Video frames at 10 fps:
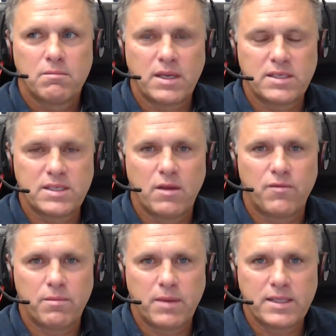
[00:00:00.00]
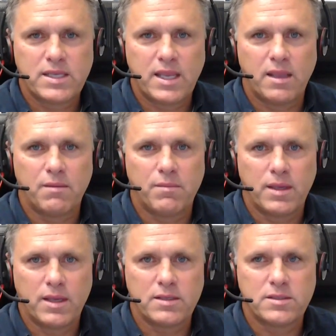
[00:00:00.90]
myself and my team,
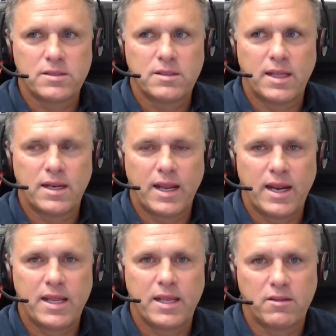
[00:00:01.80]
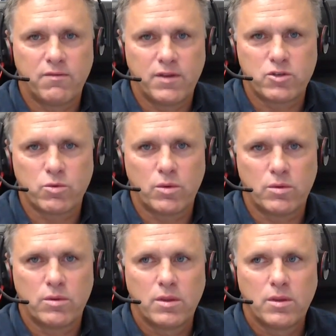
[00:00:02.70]
is that any
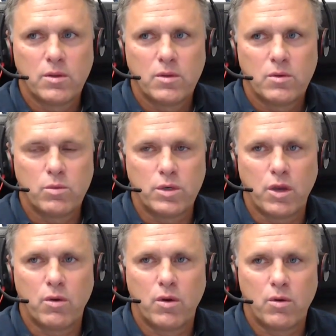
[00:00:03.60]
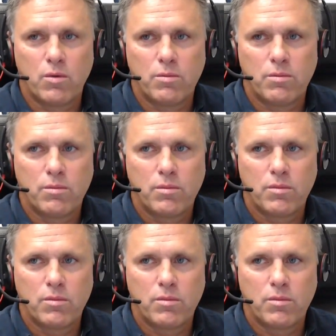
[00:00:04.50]
individual would go home